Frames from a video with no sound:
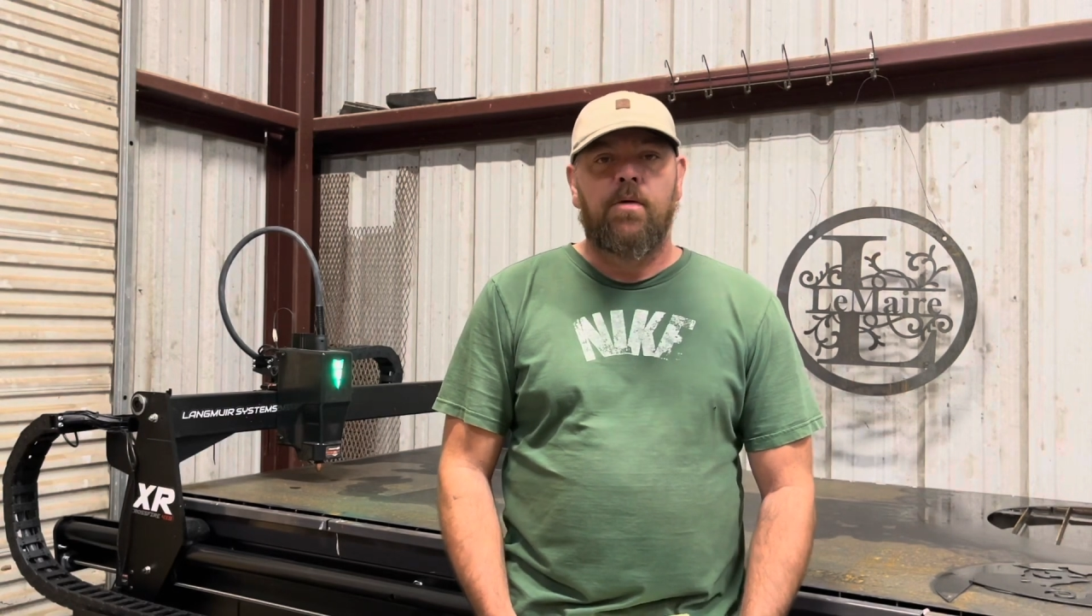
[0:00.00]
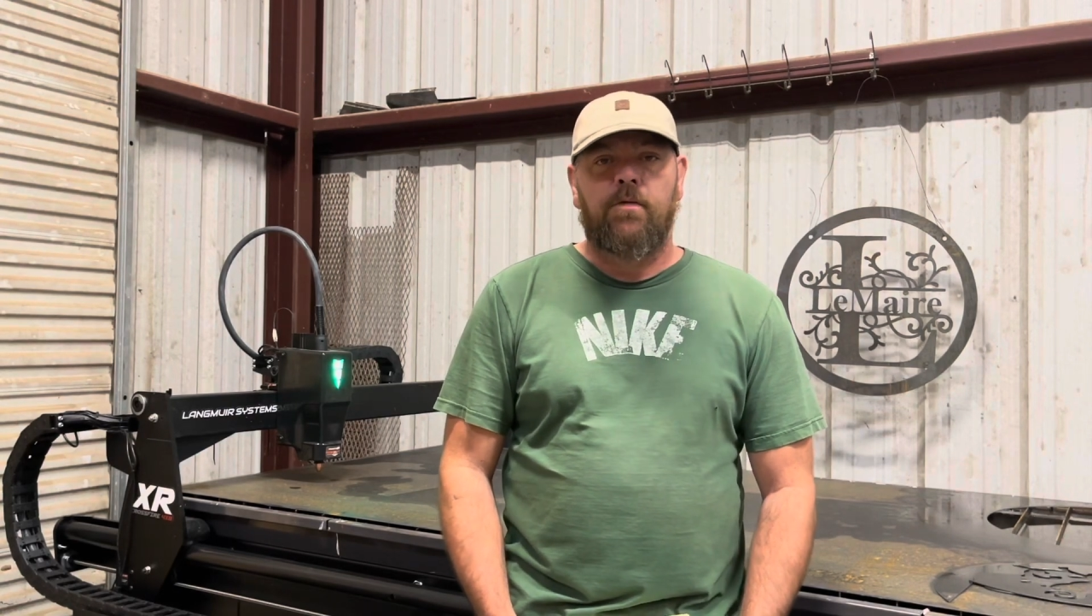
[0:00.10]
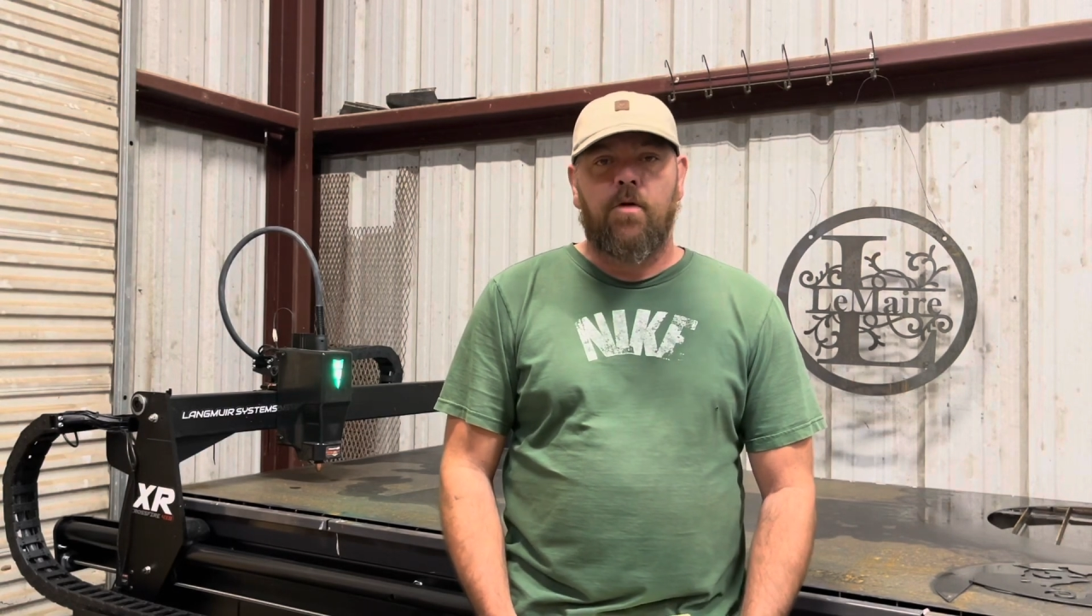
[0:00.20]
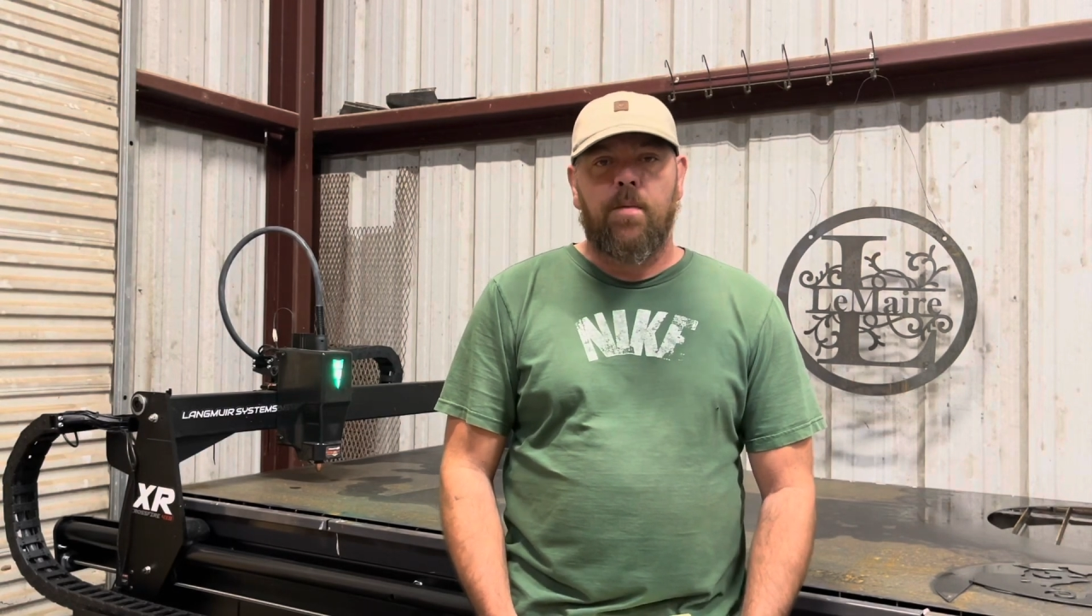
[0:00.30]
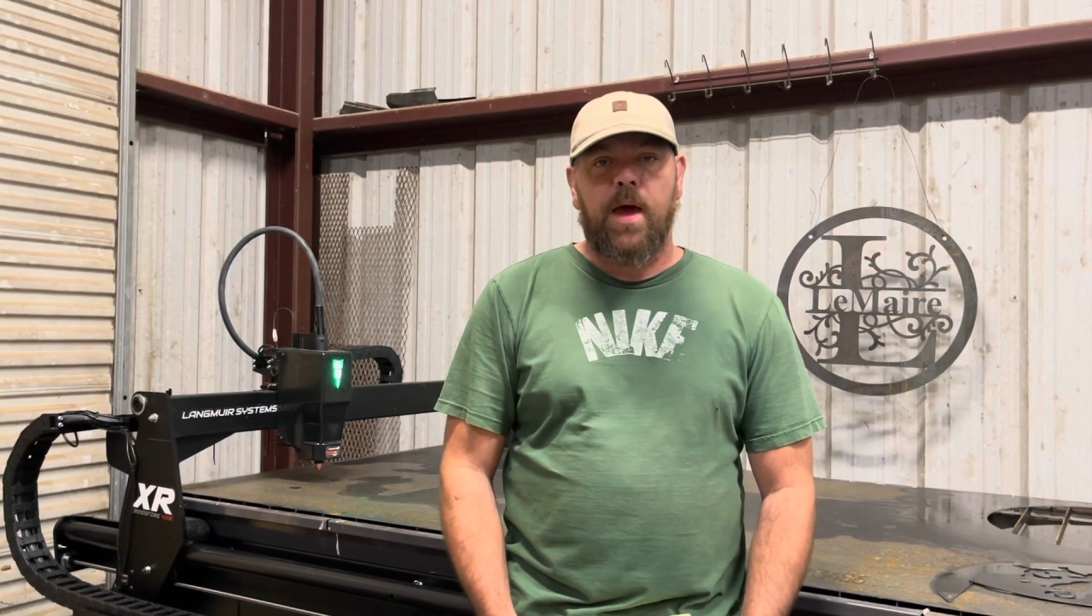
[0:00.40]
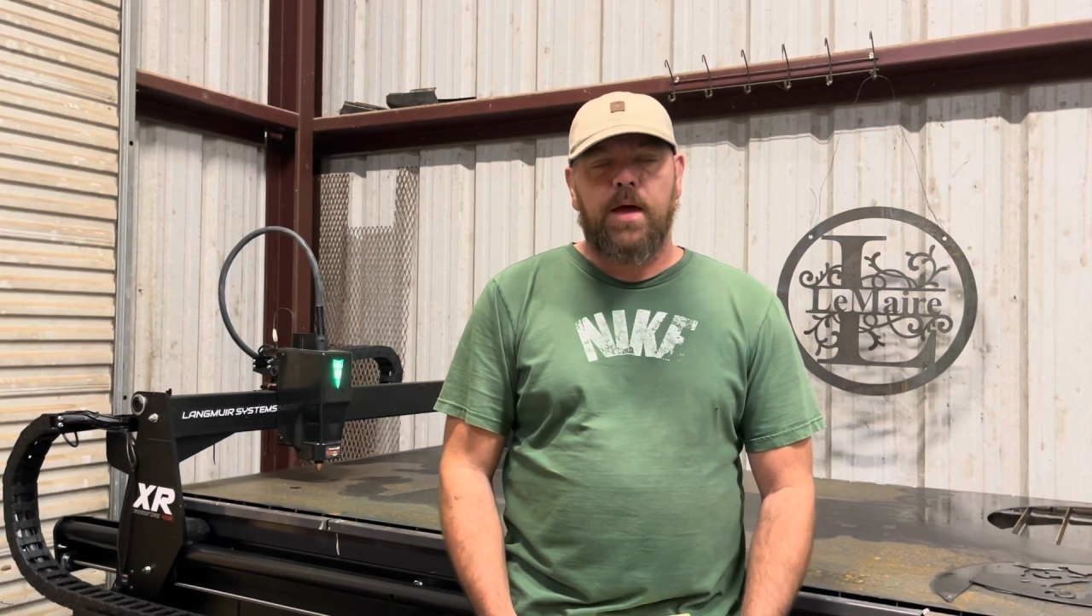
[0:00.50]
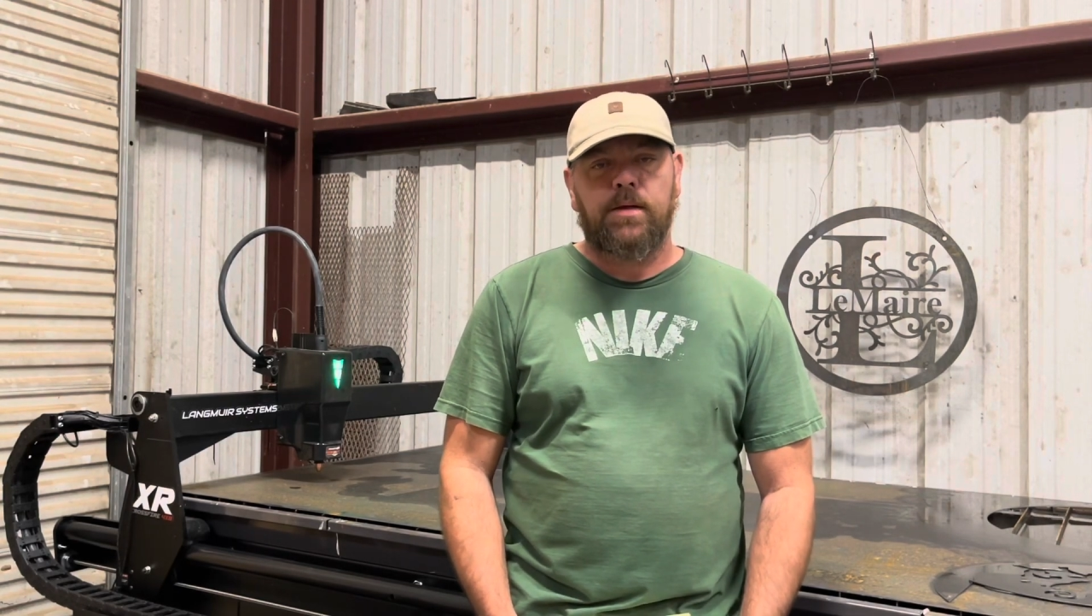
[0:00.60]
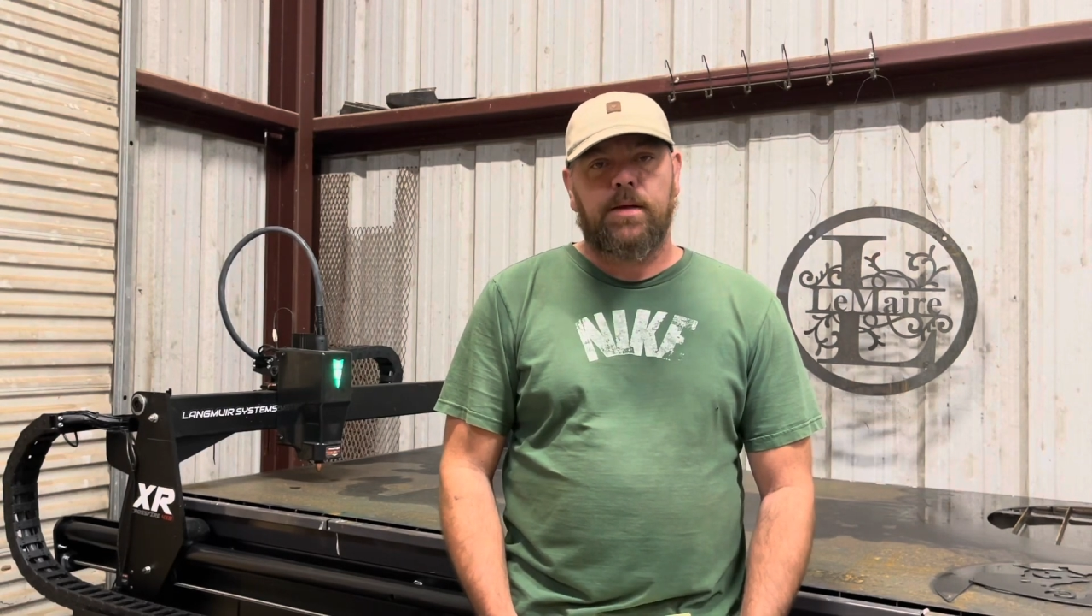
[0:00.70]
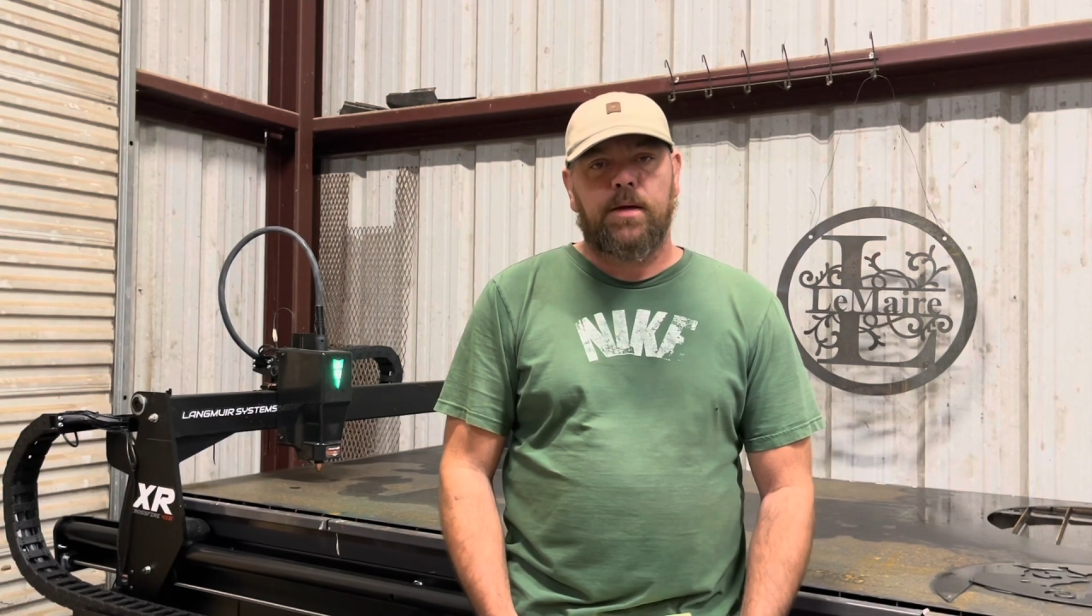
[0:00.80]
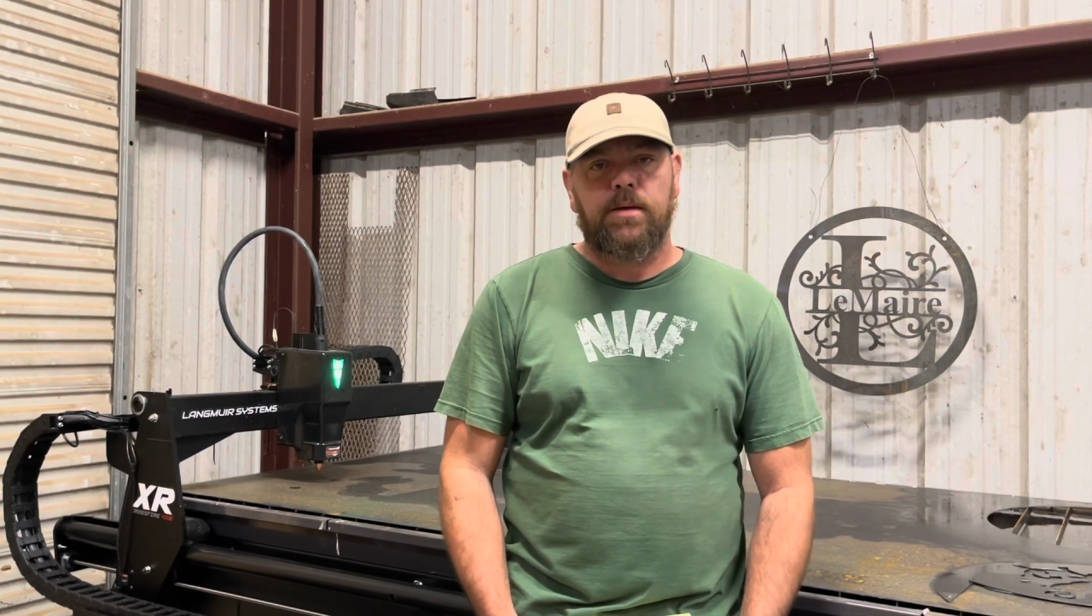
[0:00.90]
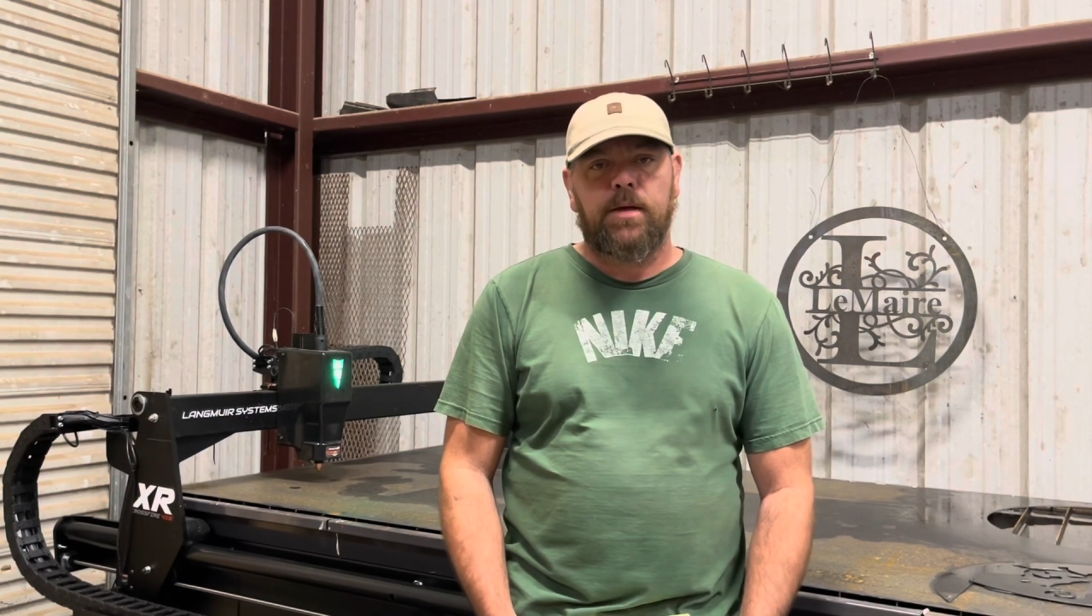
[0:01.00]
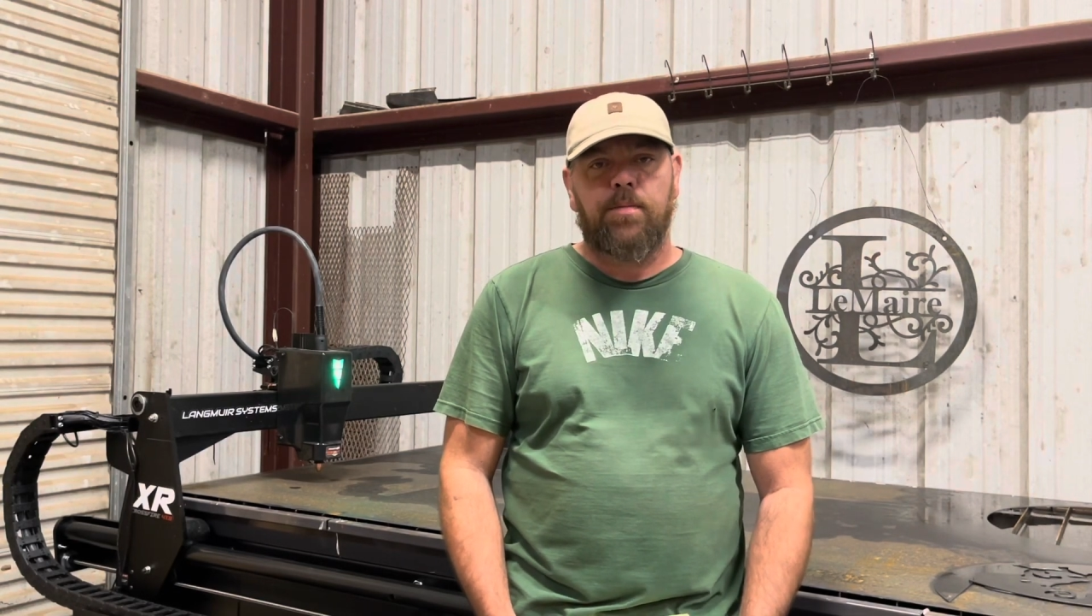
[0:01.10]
4x8 CNC